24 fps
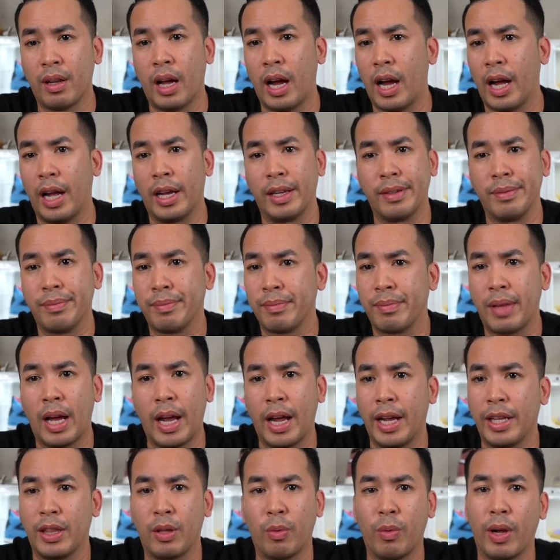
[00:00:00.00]
I
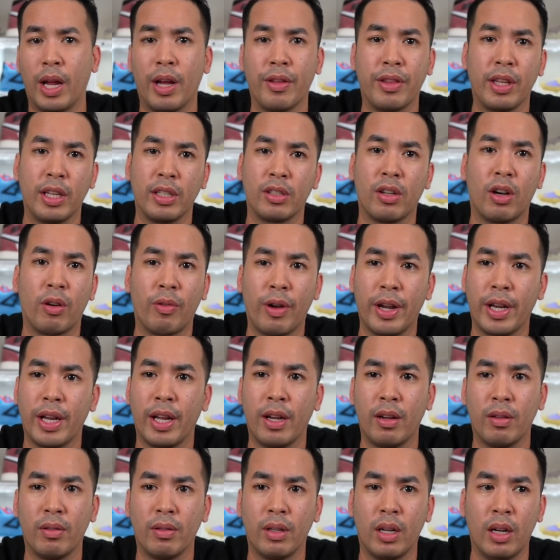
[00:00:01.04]
I hate the way how things are right
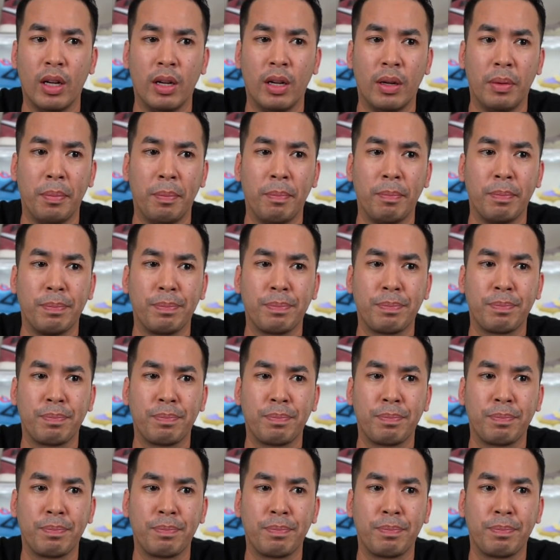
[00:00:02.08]
now. Um,